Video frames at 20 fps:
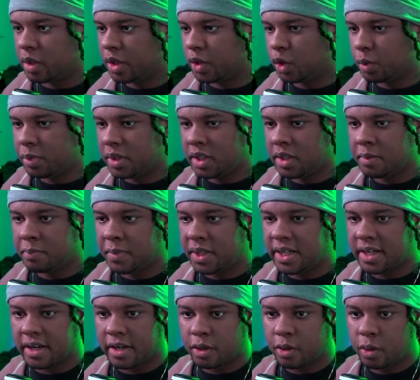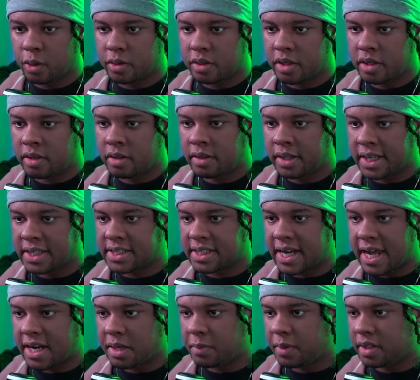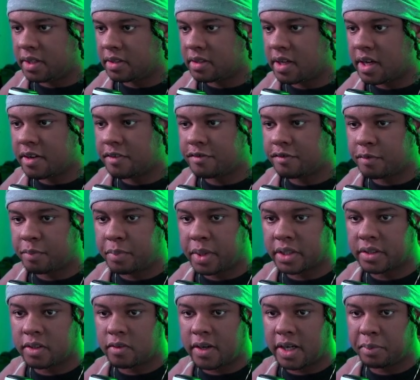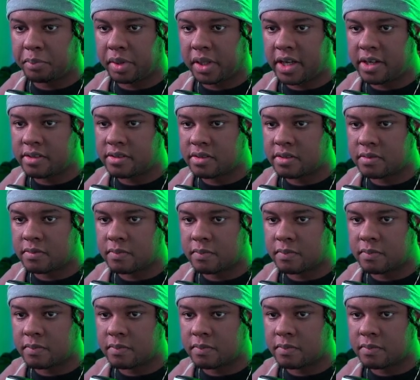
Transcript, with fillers: Adobe media encoder. It's an animated GIF. Pick the right place,